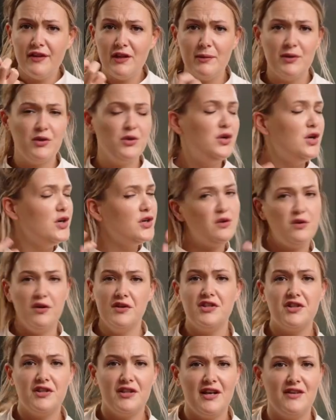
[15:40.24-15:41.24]
in the middle,
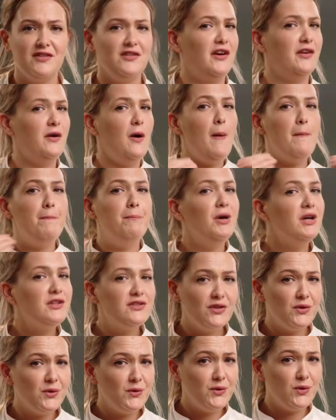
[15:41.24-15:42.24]
crunchy on the outside,
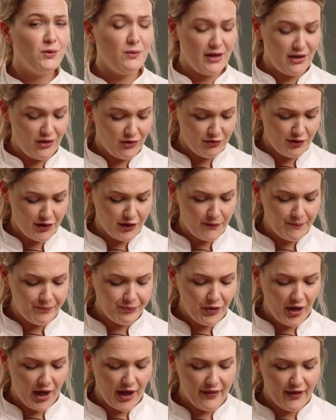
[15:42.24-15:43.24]
butter all the way through,
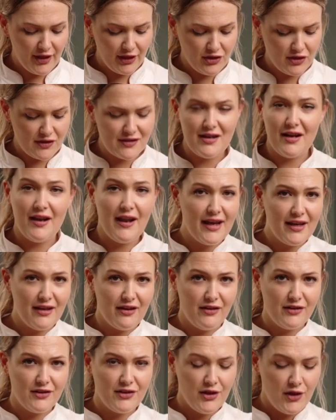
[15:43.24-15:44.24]
and then just
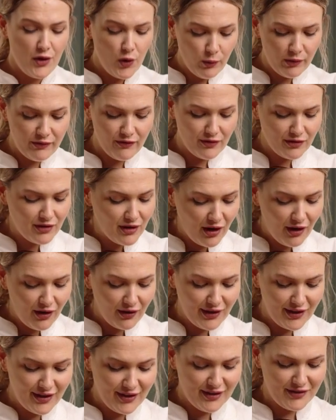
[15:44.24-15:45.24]
layered with
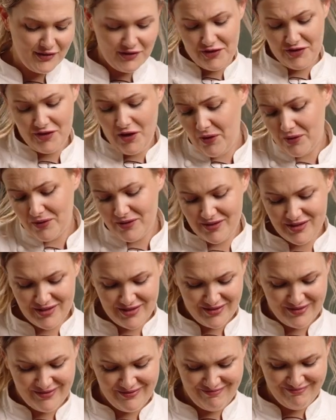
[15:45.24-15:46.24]
garlic and salt.
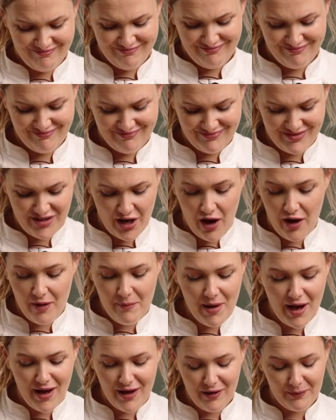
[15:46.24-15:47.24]
I'm
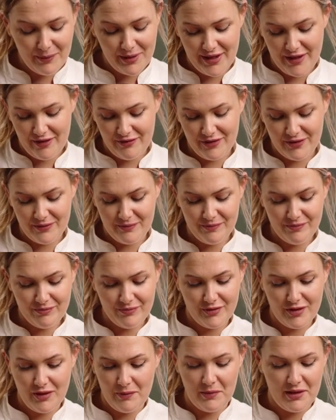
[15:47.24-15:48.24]
in heaven.
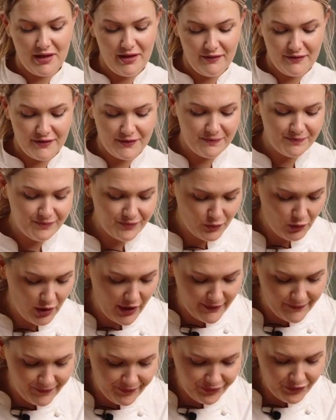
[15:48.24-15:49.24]
I'm in heaven. Right.